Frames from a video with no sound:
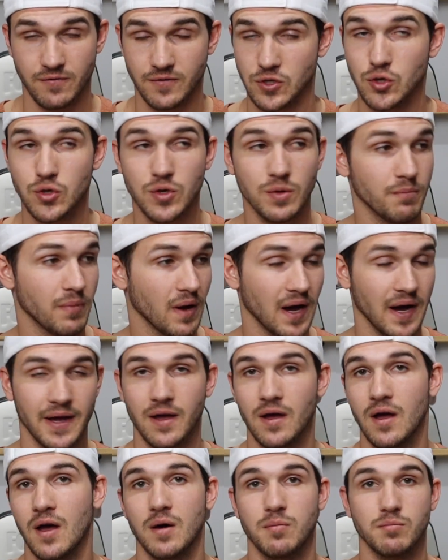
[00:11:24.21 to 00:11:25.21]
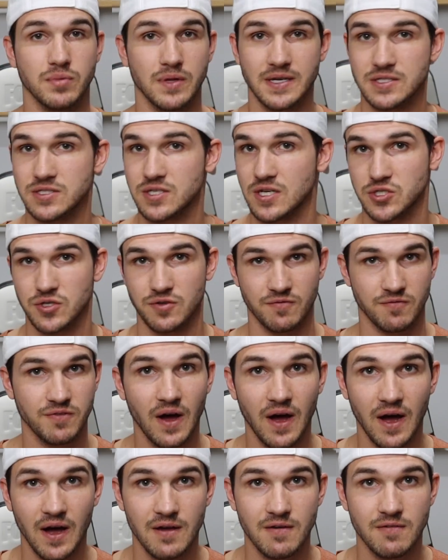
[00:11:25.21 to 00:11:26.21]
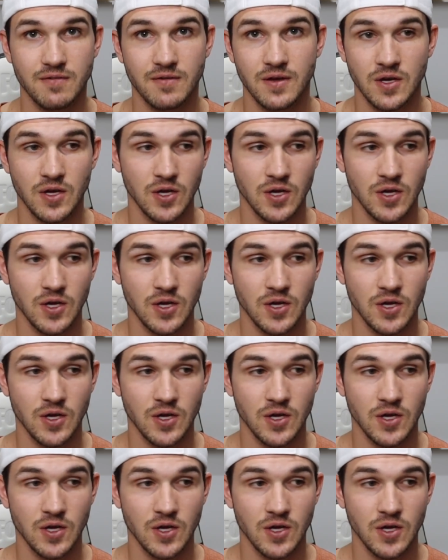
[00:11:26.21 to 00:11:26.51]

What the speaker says: You can buy a PlayStation 5,